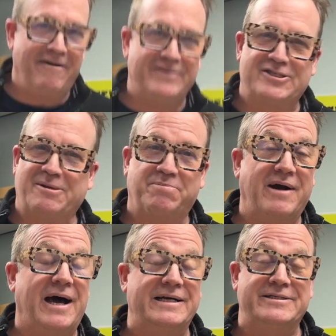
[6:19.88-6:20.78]
a
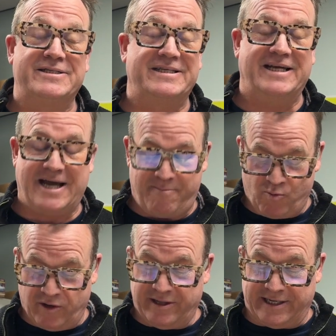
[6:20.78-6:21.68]
surprise that I'm
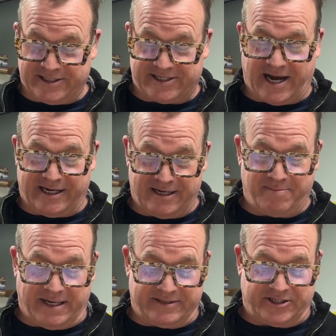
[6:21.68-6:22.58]
really excited
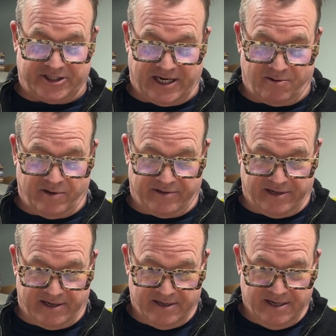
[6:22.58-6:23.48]
about to share with
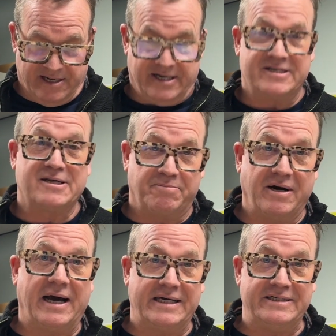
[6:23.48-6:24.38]
you. A
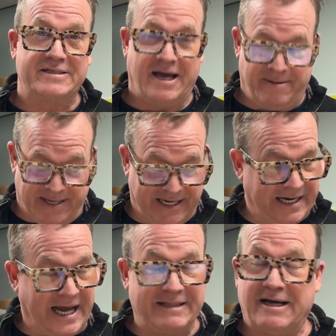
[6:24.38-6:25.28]
surprise. I mean, and
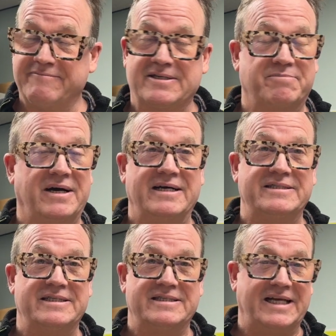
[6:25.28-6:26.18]
I love
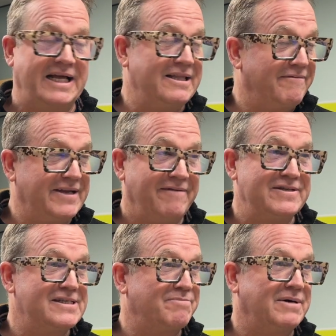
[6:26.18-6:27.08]
surprises, and I love
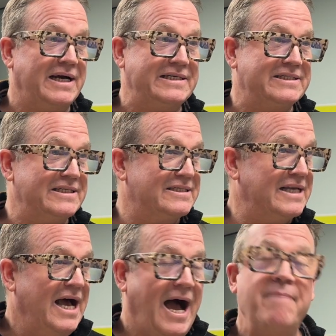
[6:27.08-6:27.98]
giving surprises.
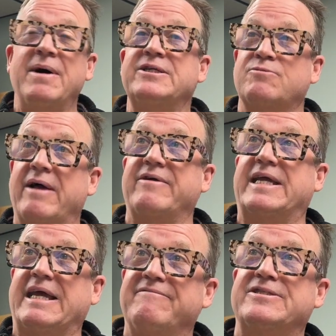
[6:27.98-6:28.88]
I much rather
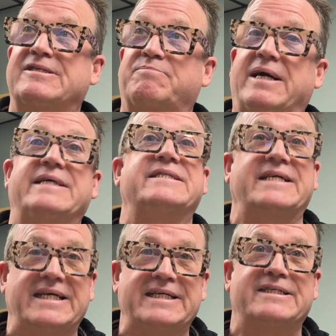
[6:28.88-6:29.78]
give a surprise than
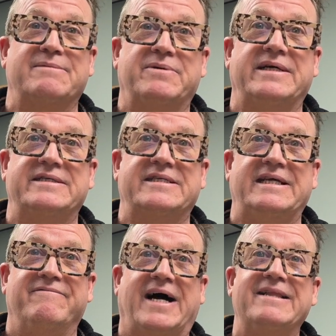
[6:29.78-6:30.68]
get a surprise,
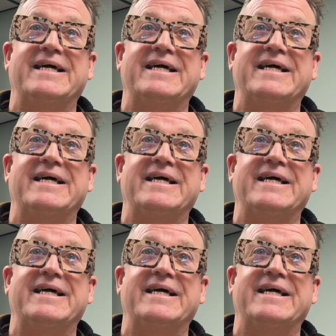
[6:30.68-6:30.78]
Steve. I